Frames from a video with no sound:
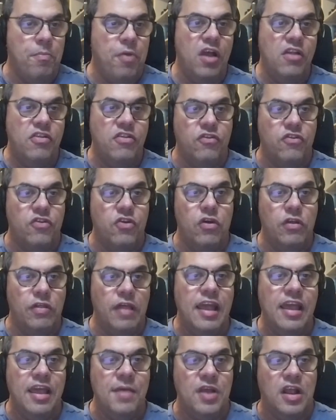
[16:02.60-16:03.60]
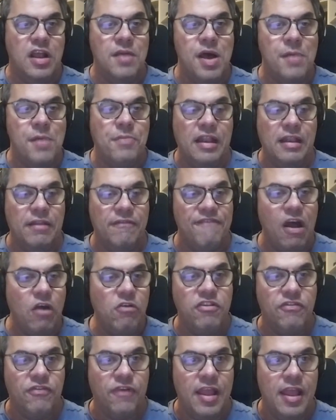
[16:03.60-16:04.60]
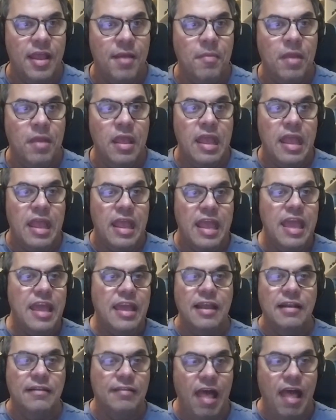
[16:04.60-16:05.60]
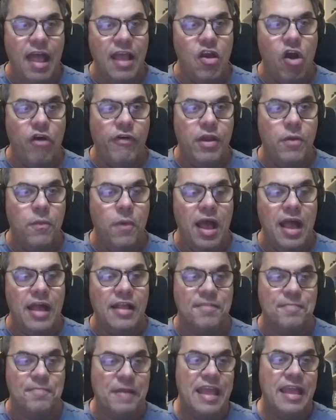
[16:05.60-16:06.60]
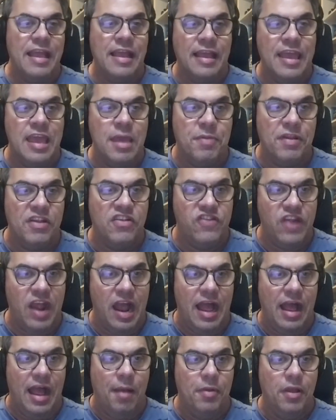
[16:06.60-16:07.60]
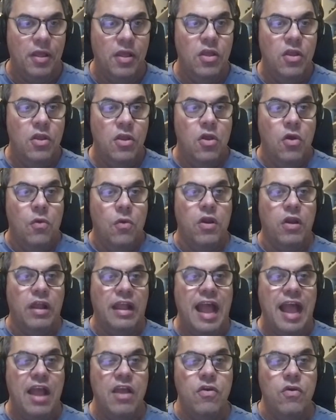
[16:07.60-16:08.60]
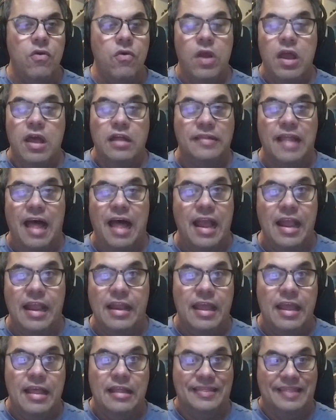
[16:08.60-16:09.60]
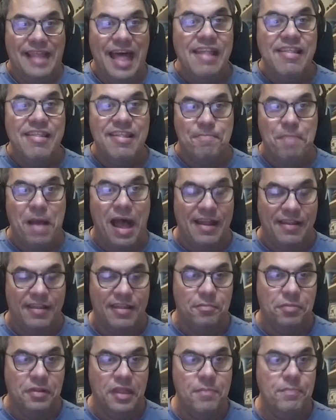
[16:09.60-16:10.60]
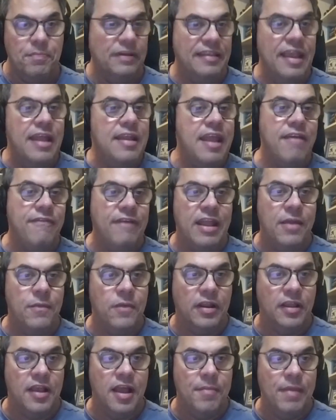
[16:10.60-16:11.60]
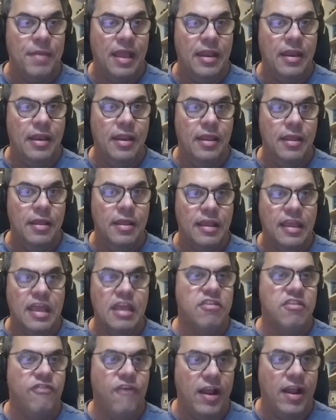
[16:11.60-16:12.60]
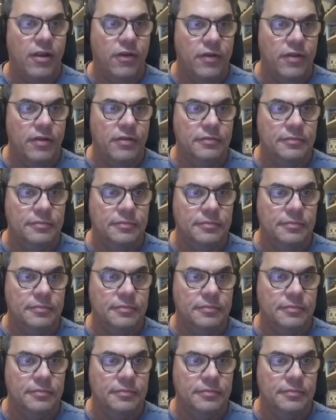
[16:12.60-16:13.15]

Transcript: a boss or two who like him to come up and vouch for him, he can lie all he wants, but he can keep his job. Where a guy who lied less possibly, but didn't have anyone come in, gets fired.